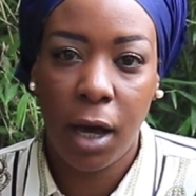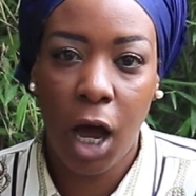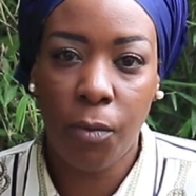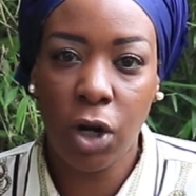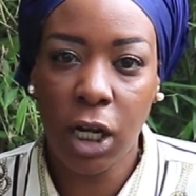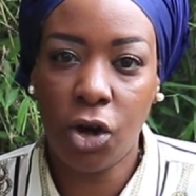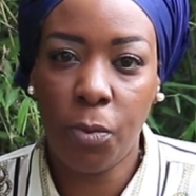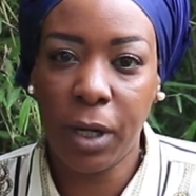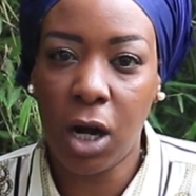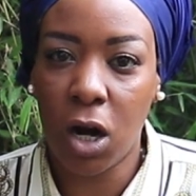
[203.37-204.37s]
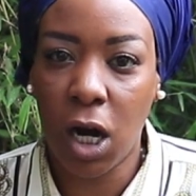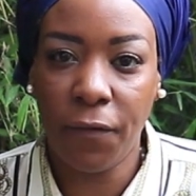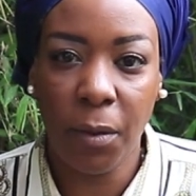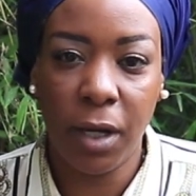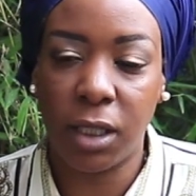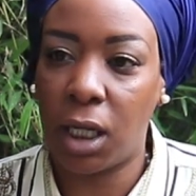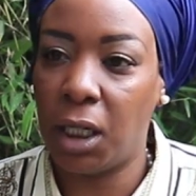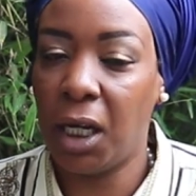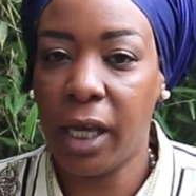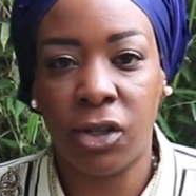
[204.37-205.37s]
I'm really hoping our governments, at
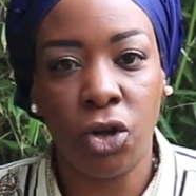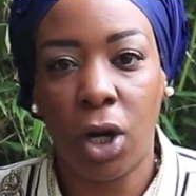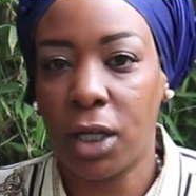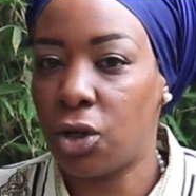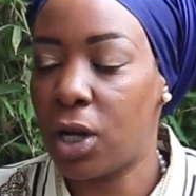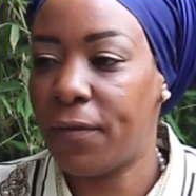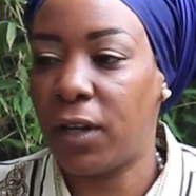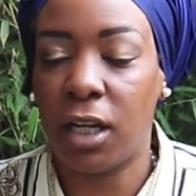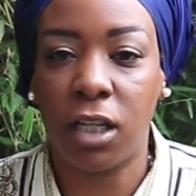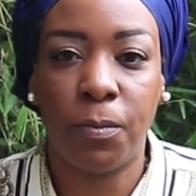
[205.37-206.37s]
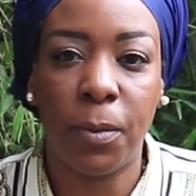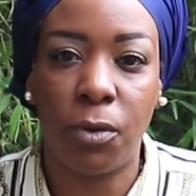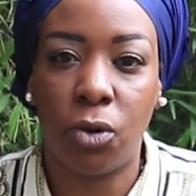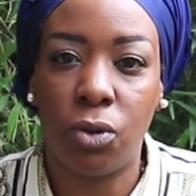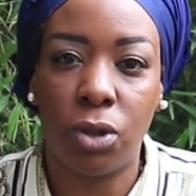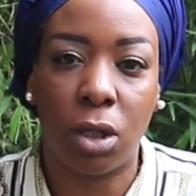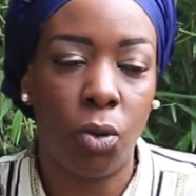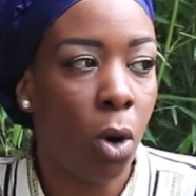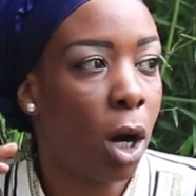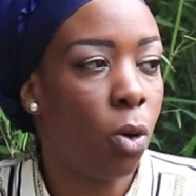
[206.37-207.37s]
least you guys should have at least people
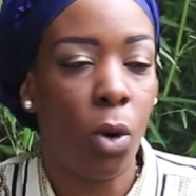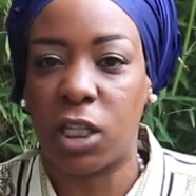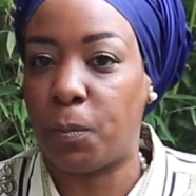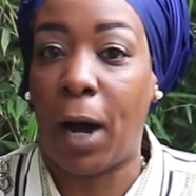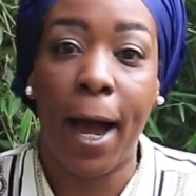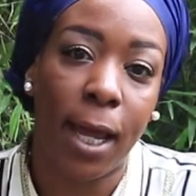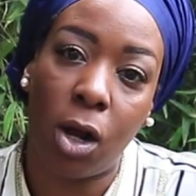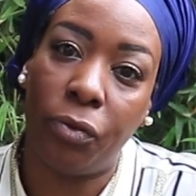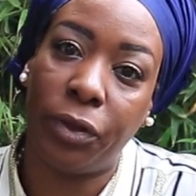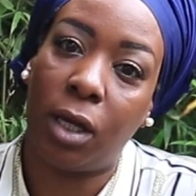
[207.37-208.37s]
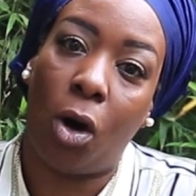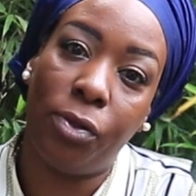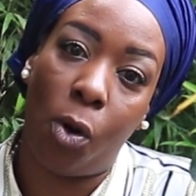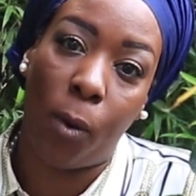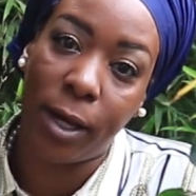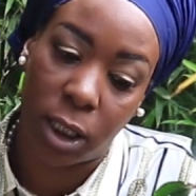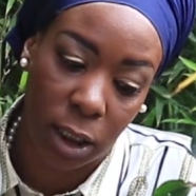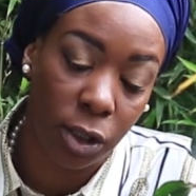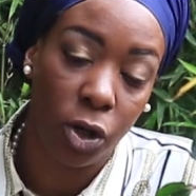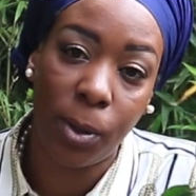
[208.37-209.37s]
who are spying on the
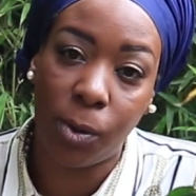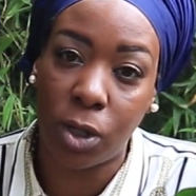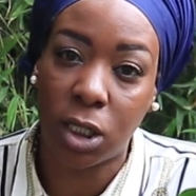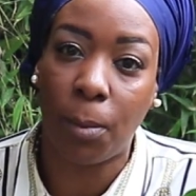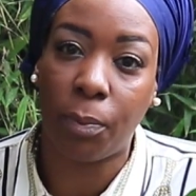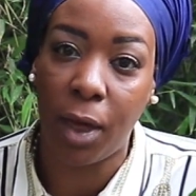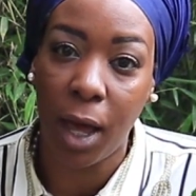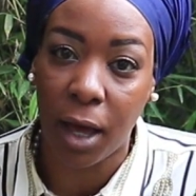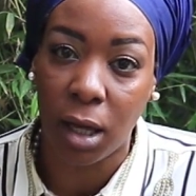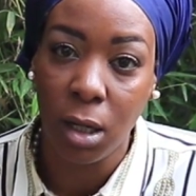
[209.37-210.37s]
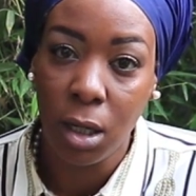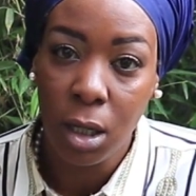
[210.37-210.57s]
West and knowing what's up there,